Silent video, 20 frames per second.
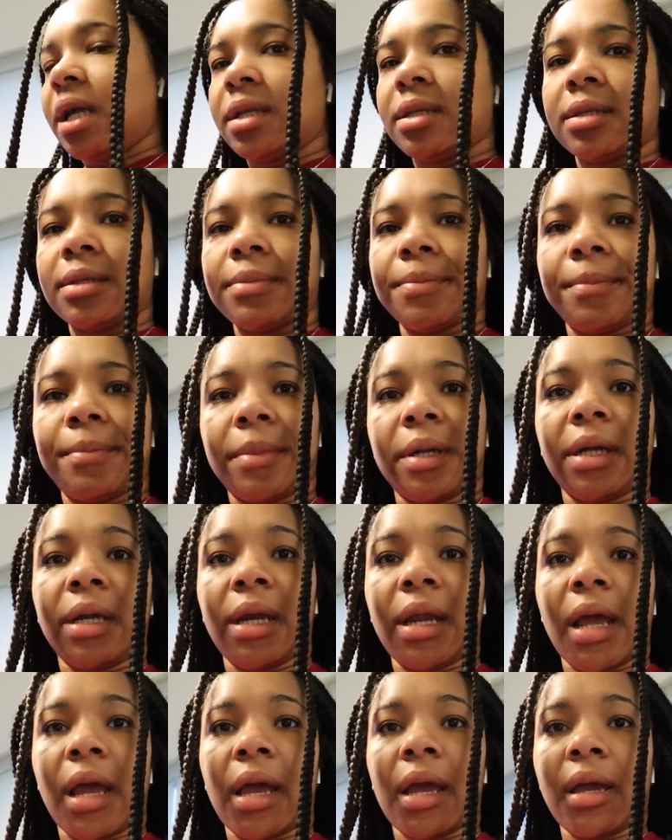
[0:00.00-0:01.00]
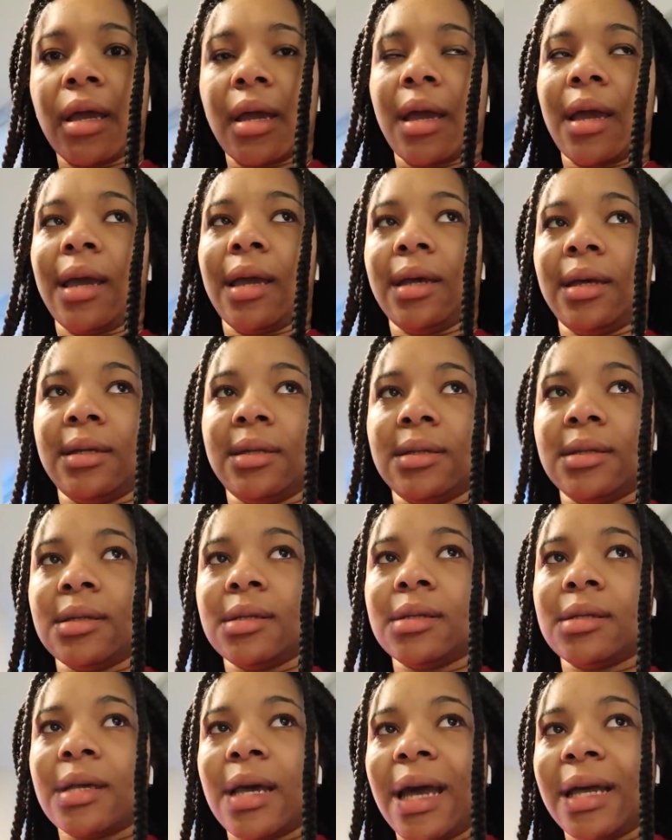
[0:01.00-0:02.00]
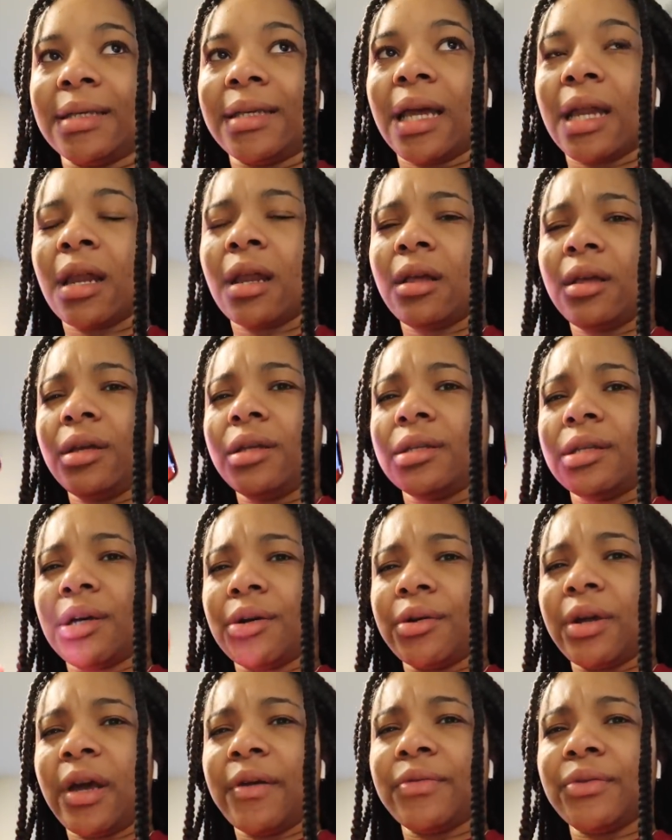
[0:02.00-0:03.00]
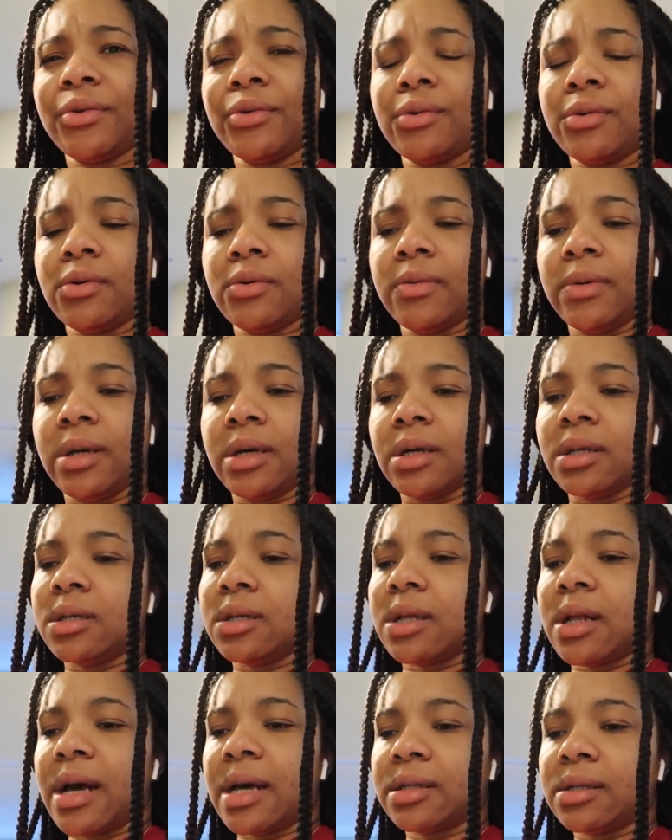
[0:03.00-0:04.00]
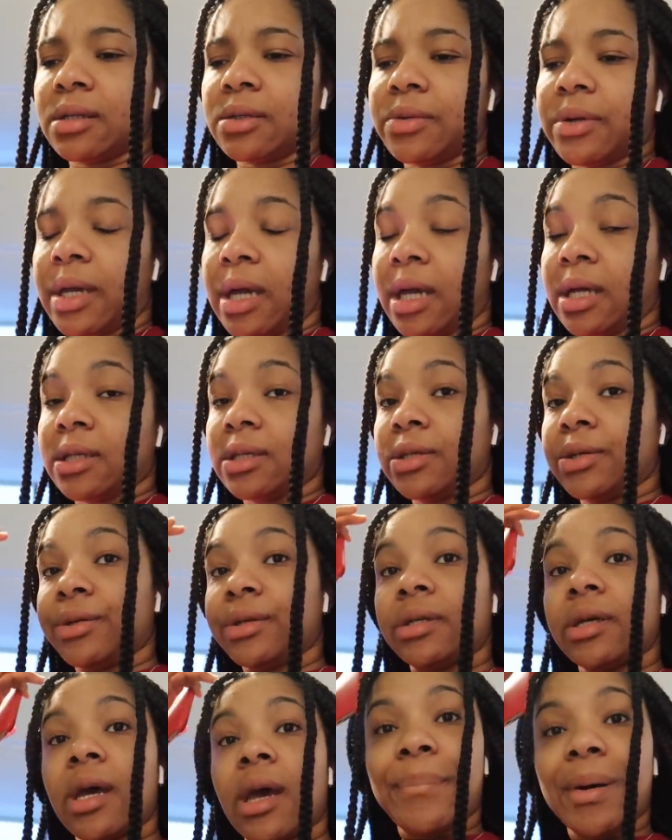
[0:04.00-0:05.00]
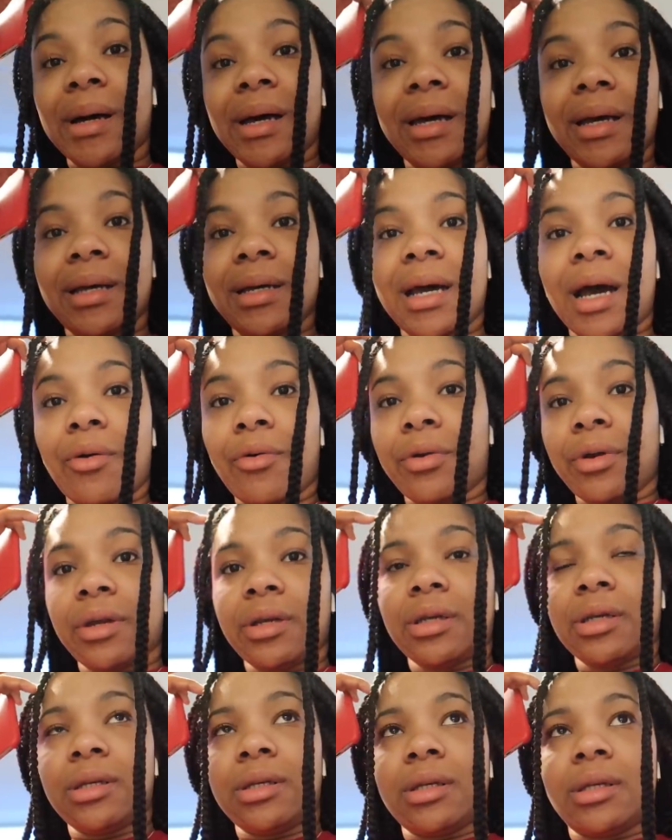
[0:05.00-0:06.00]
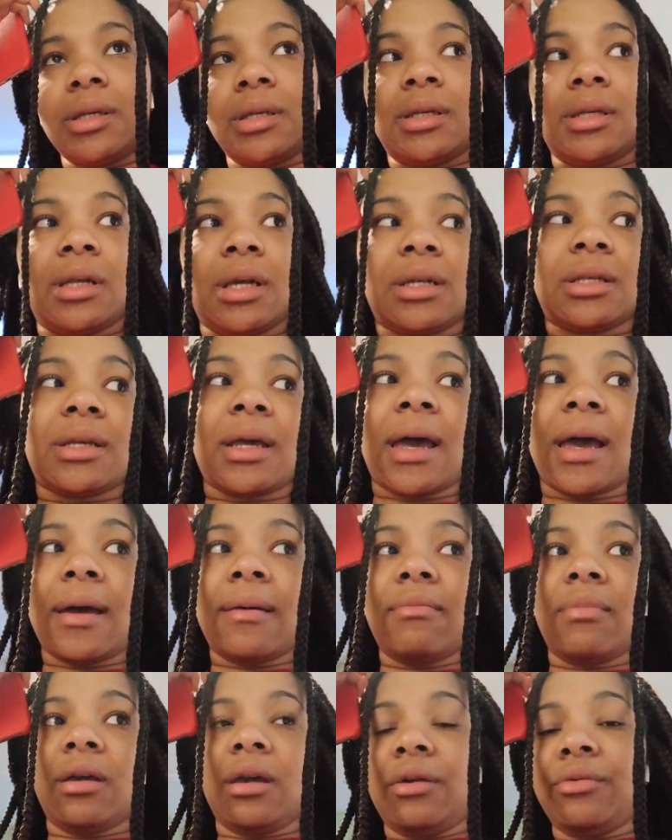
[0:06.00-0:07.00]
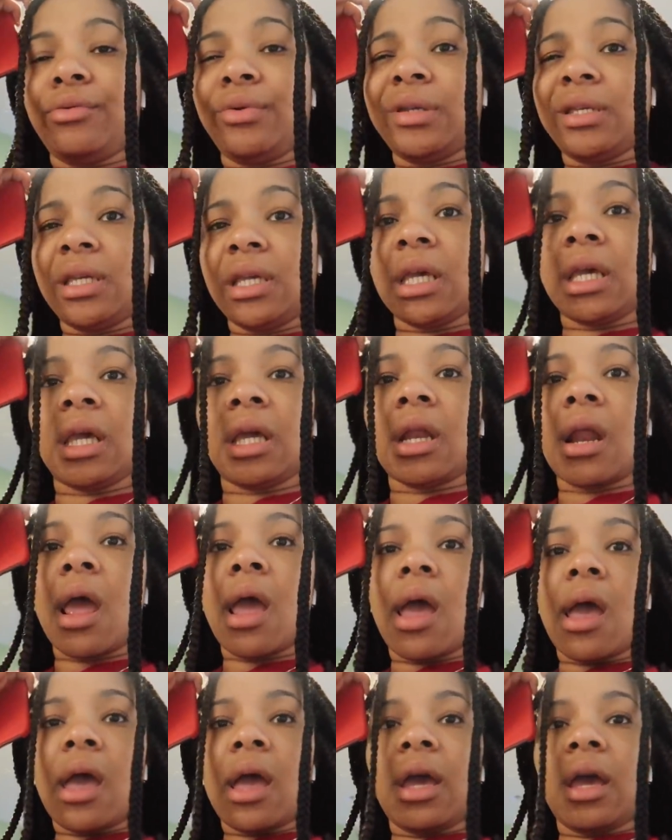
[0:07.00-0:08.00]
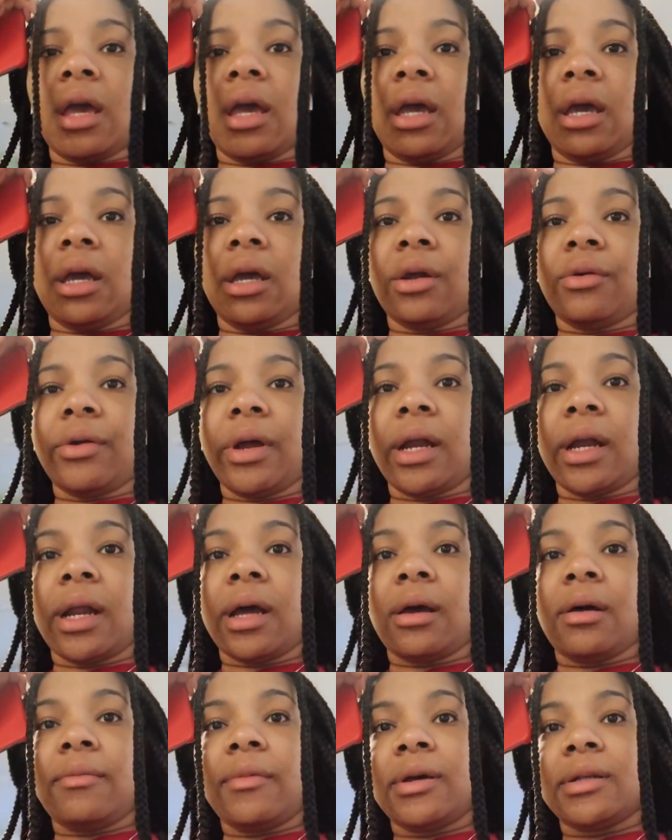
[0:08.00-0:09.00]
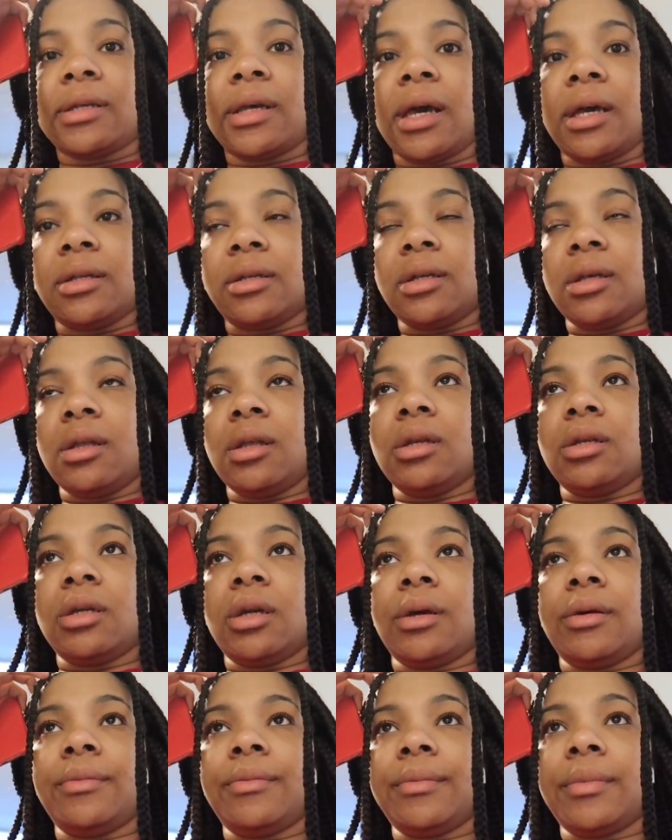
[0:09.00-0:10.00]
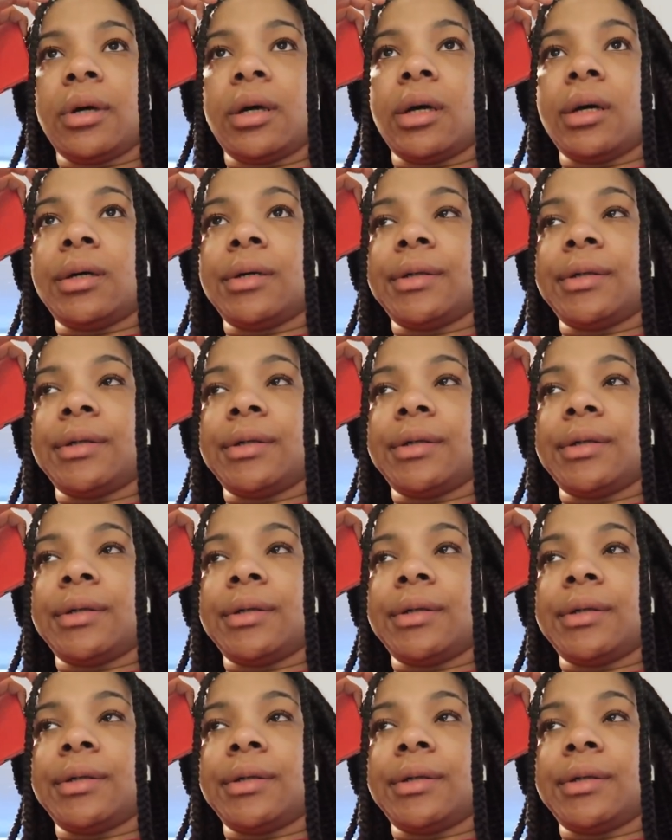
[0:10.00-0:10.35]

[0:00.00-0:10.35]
It's Monday and I technically don't have school because classes were canceled, but I want to just stick to habit and routine. And right now I'm about to head to the gym.